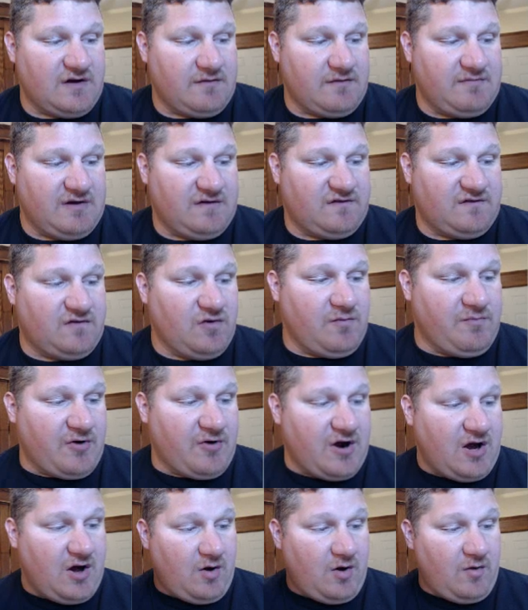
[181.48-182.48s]
to be
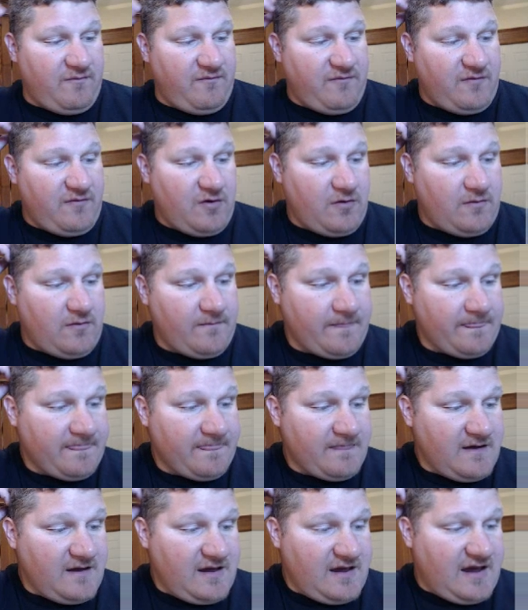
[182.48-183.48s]
super helpful
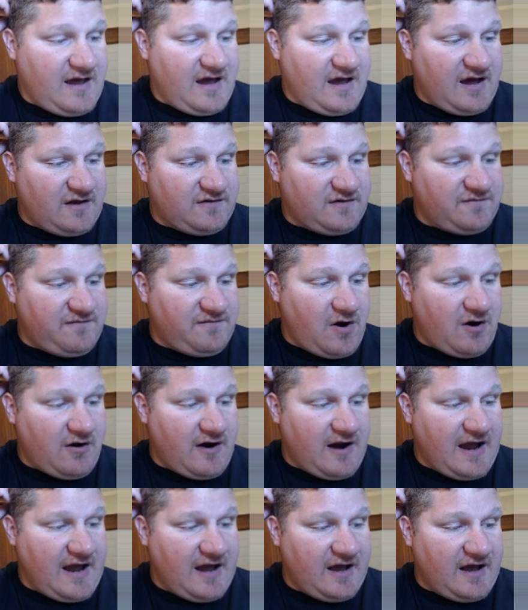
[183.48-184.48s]
as
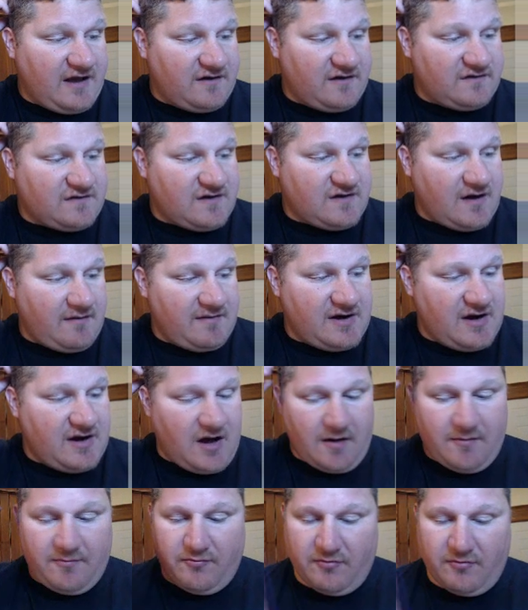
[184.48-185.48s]
far as coming
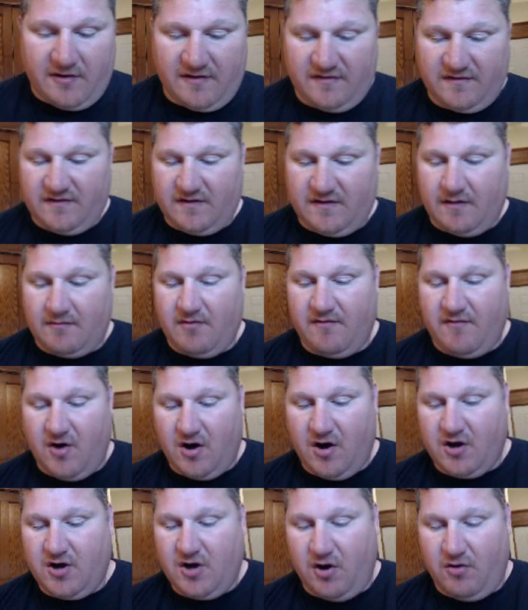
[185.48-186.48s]
up with some of
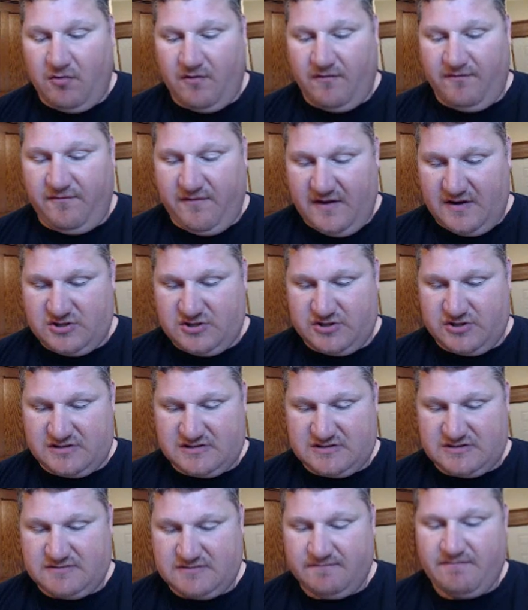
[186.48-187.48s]
our
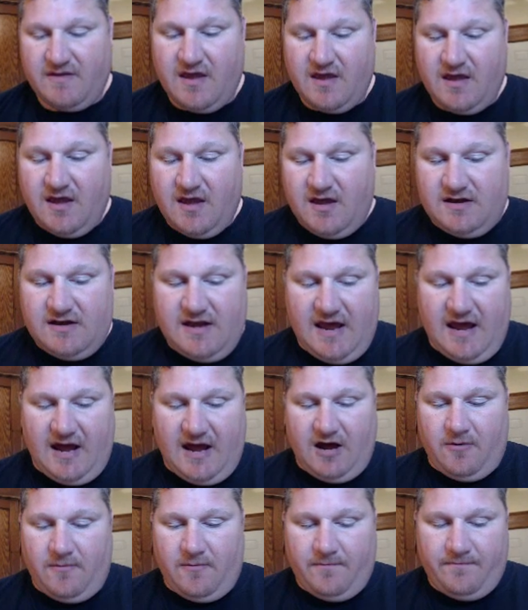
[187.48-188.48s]
coefficients.
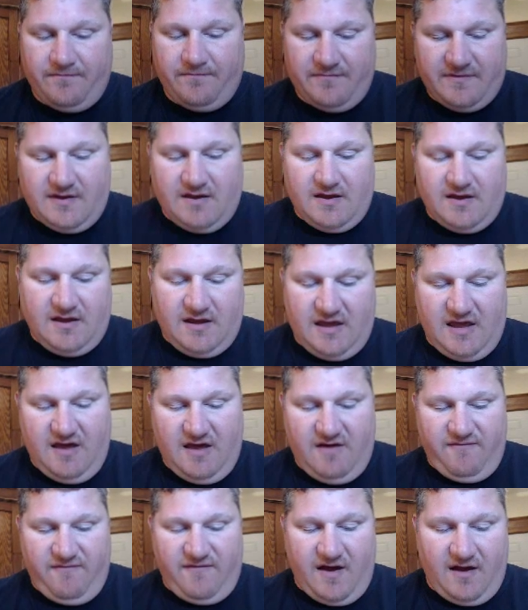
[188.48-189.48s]
Now,
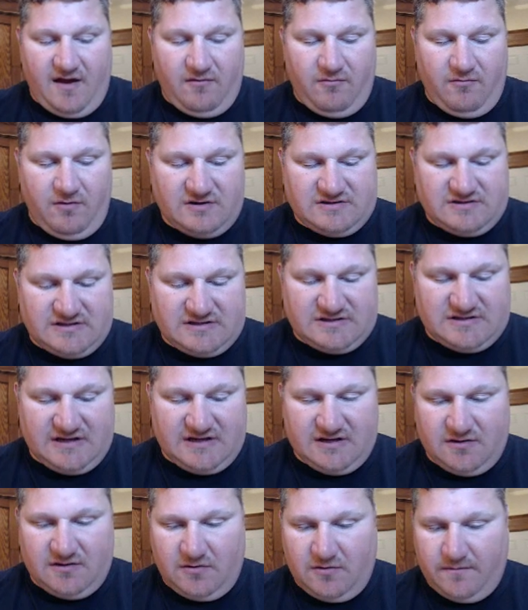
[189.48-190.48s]
if I were to
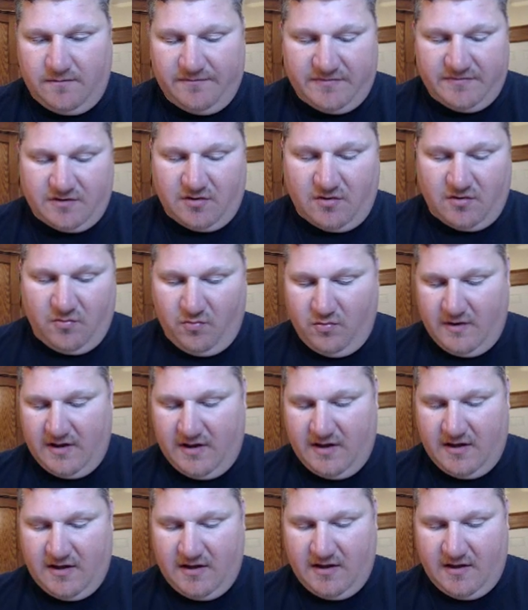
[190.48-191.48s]
deal
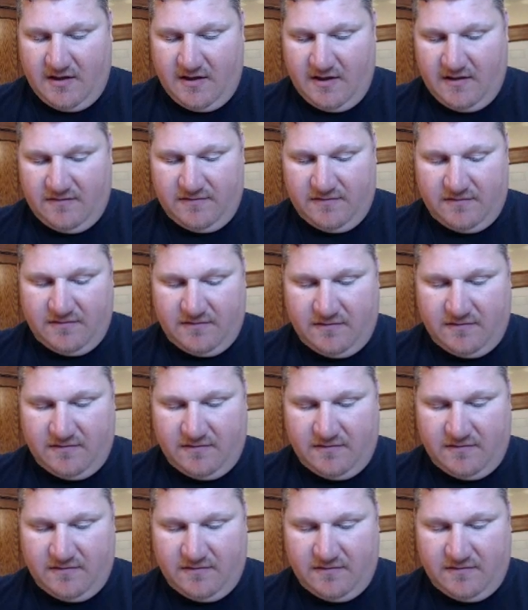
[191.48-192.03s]
with